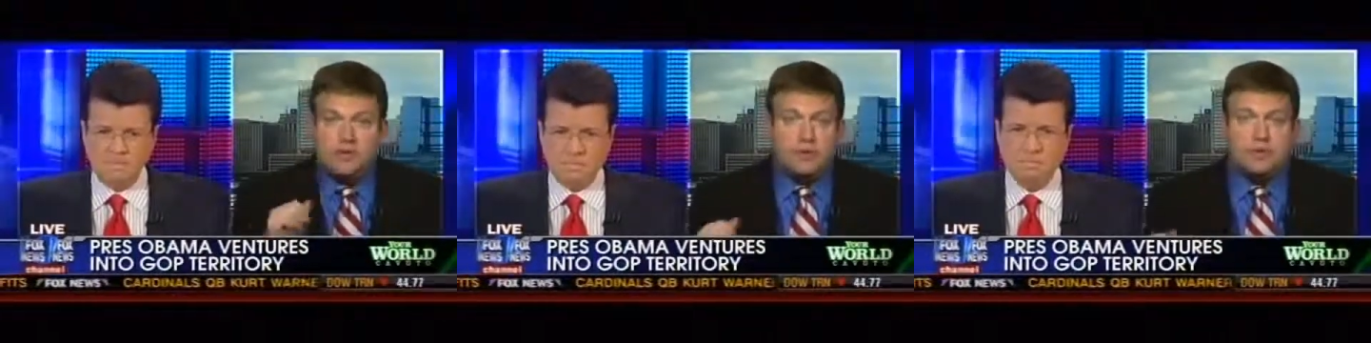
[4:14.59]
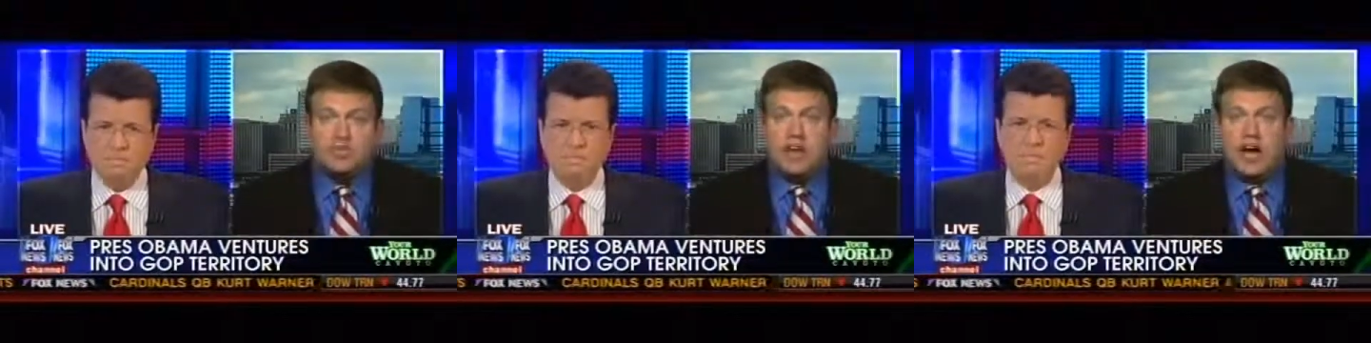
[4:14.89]

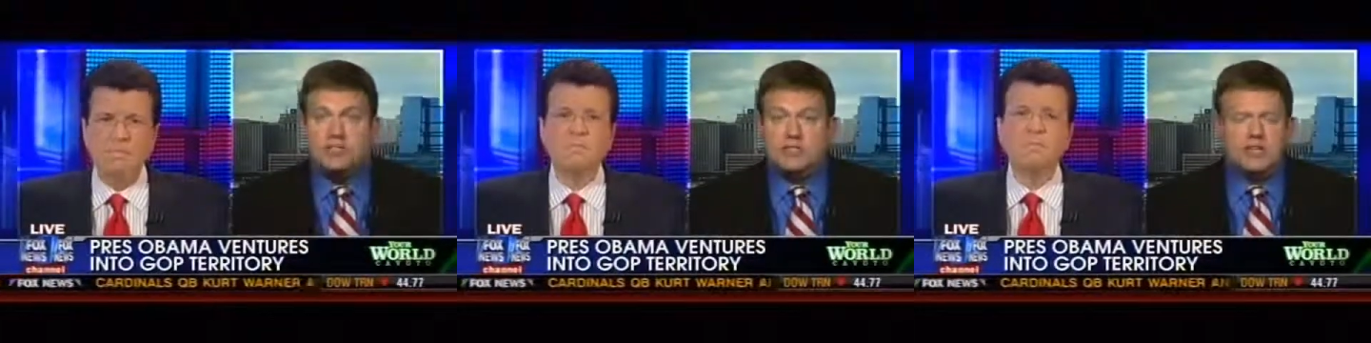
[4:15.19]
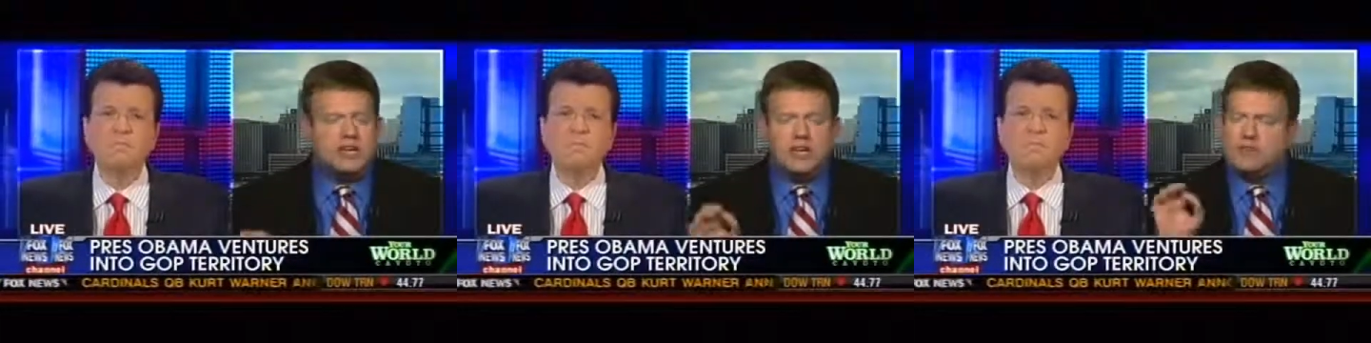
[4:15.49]
Speaker 1: Congressman from
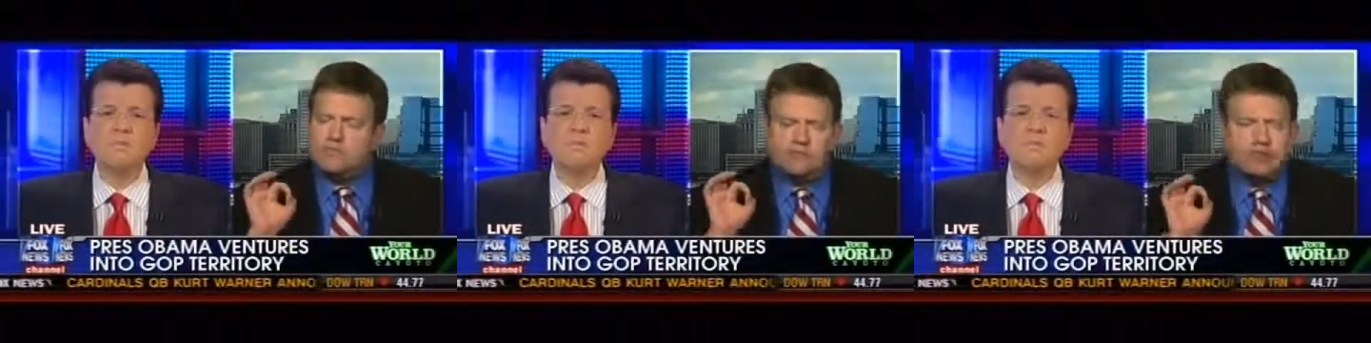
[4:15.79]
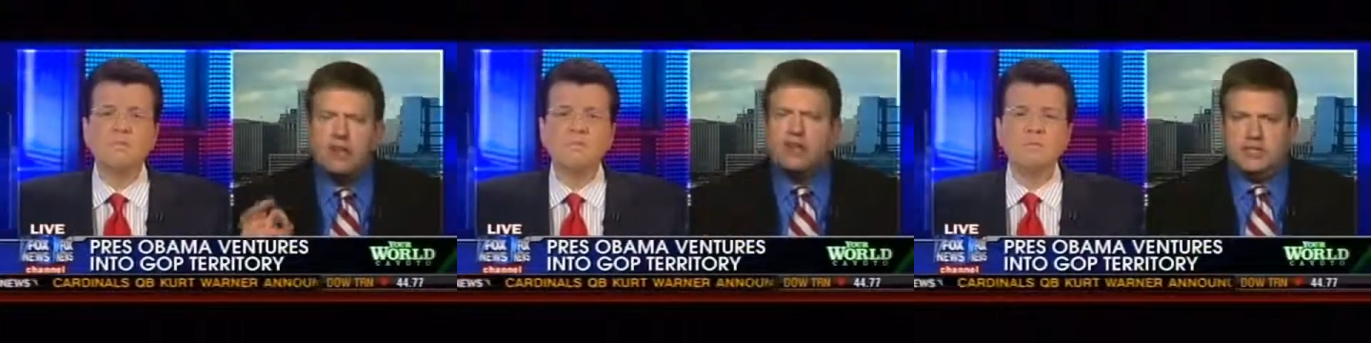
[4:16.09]

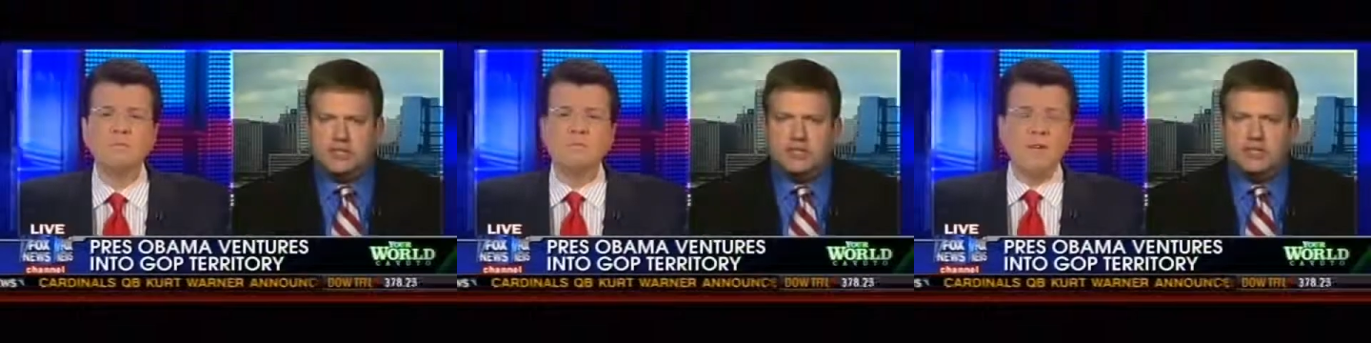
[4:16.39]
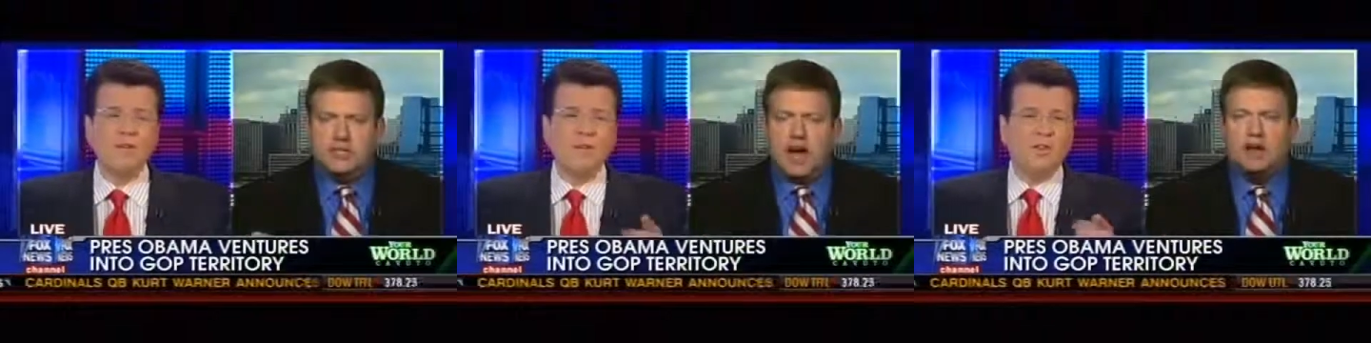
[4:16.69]
Wisconsin,
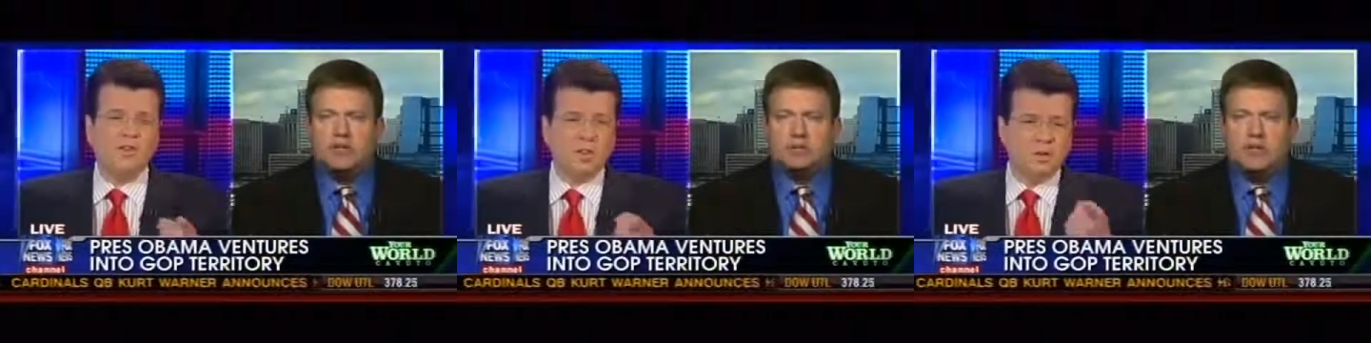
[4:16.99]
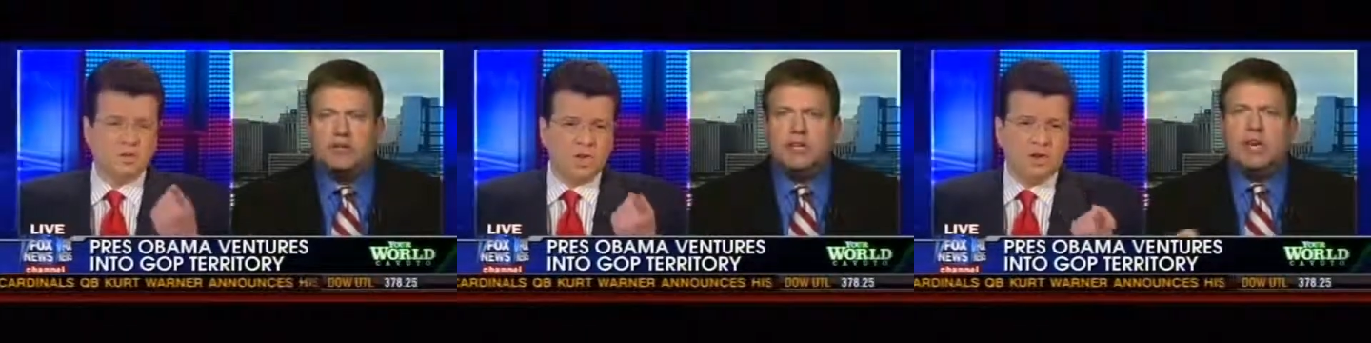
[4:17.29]
brilliant.
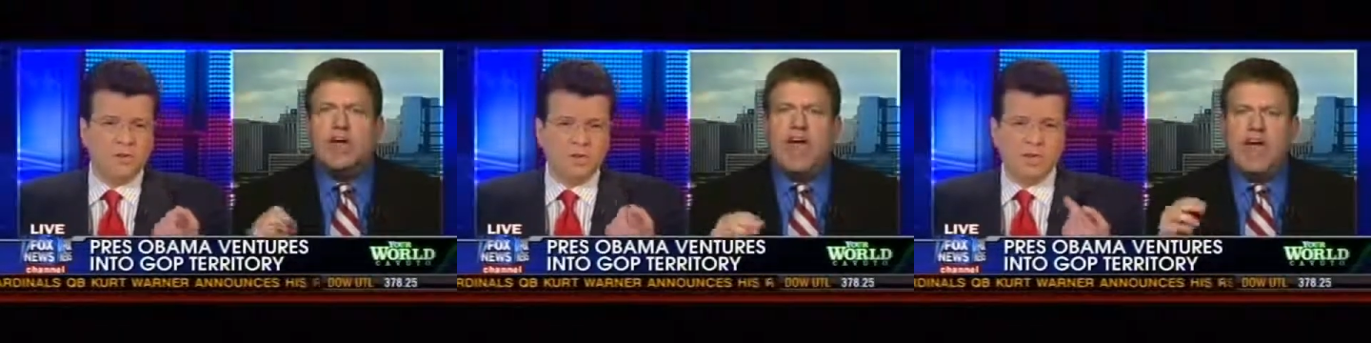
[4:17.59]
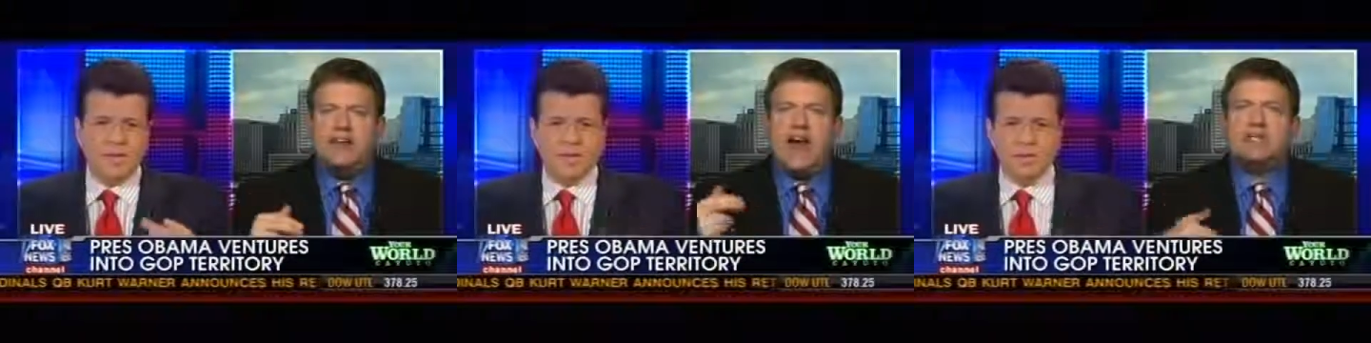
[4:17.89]
Chaffetz
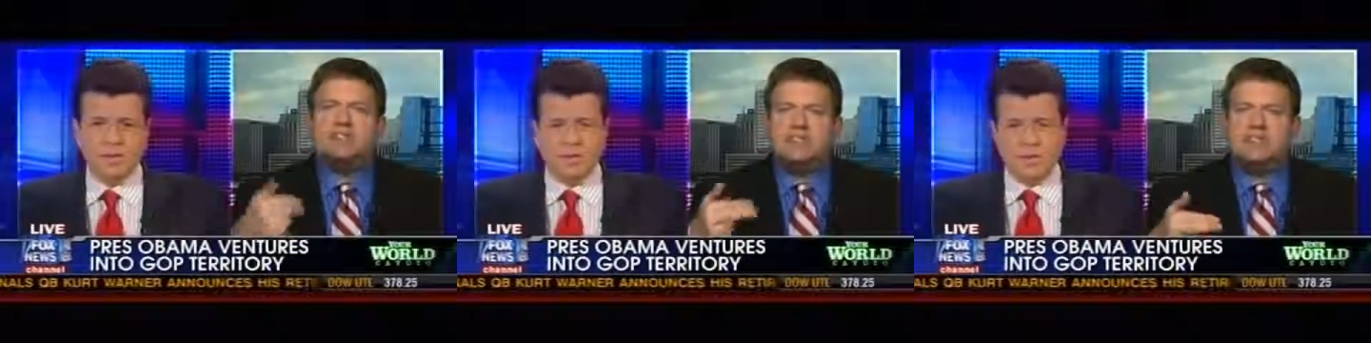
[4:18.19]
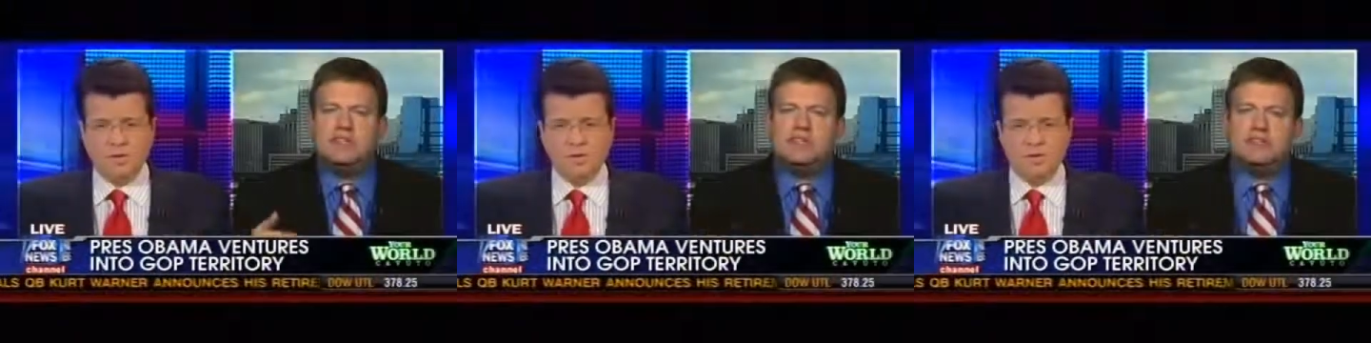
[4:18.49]
too. Chaffetz
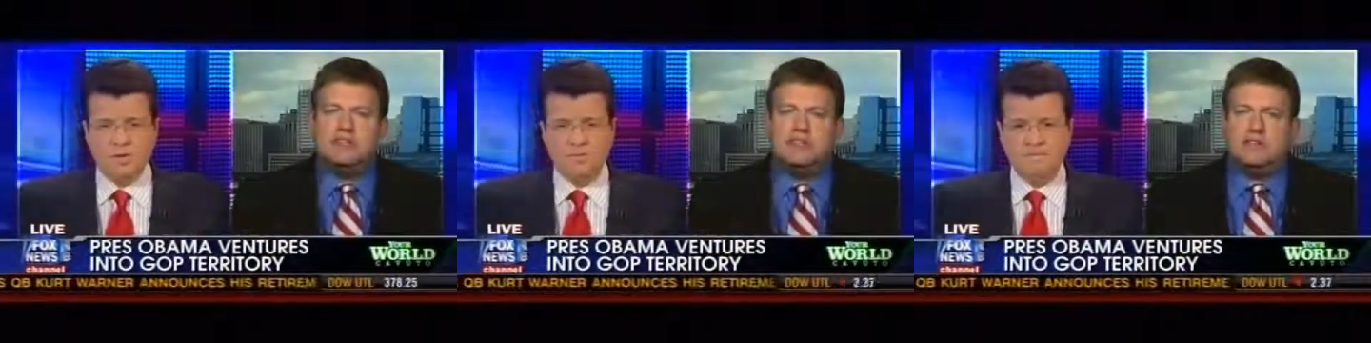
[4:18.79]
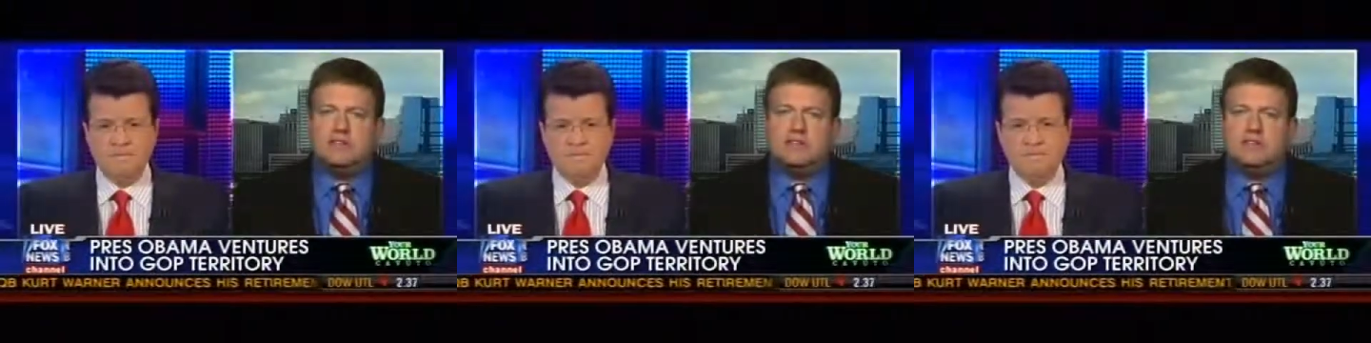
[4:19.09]
asked some good
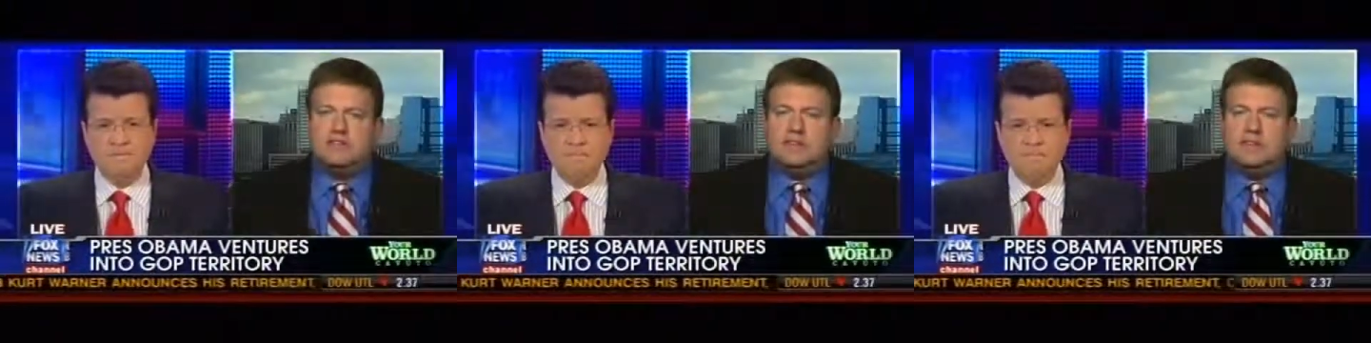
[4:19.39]
questions.